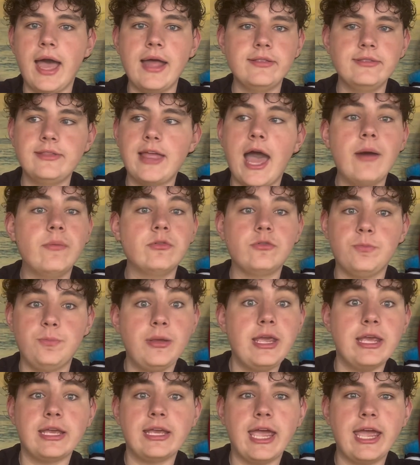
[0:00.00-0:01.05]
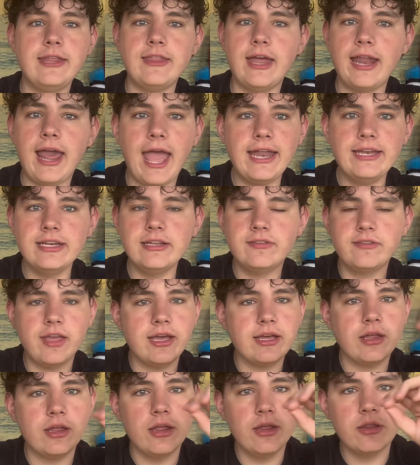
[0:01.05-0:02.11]
That was peak. And then it ended
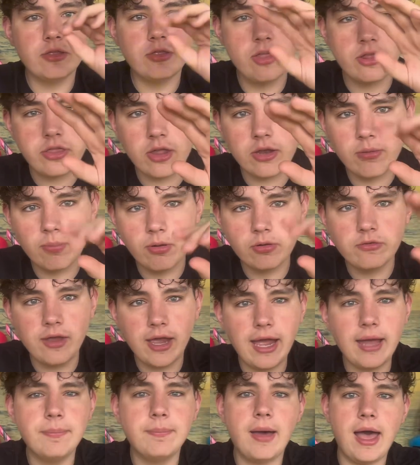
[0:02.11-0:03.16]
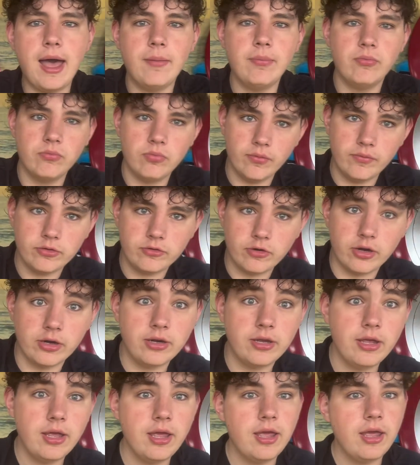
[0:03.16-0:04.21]
saying, the Thunderbolts and Bob will return.
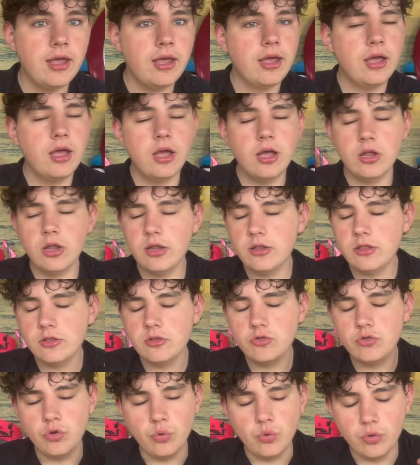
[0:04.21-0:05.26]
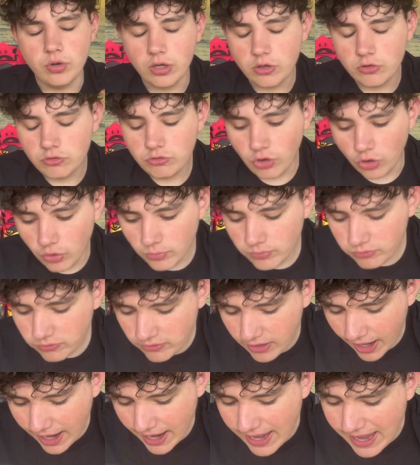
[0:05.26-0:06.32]
Dude,
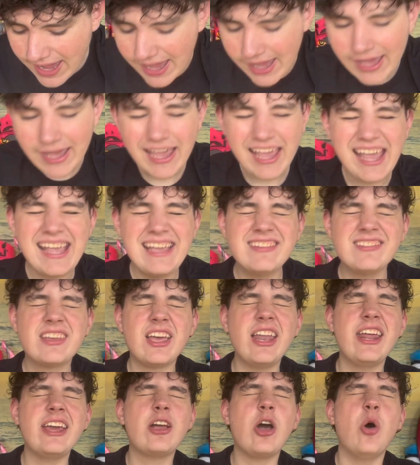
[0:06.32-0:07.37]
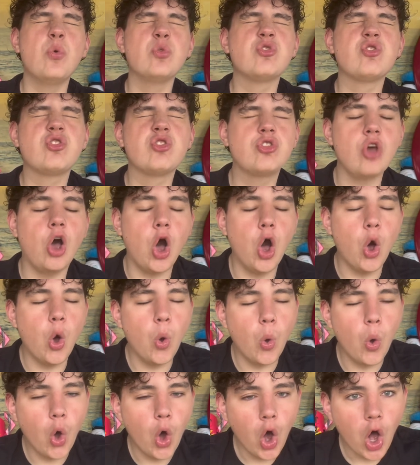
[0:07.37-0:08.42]
Doomsday is gonna go
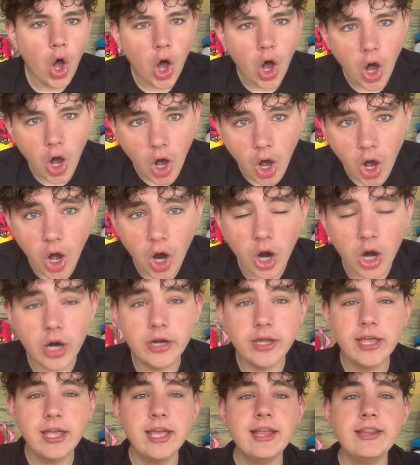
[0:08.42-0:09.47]
so hard.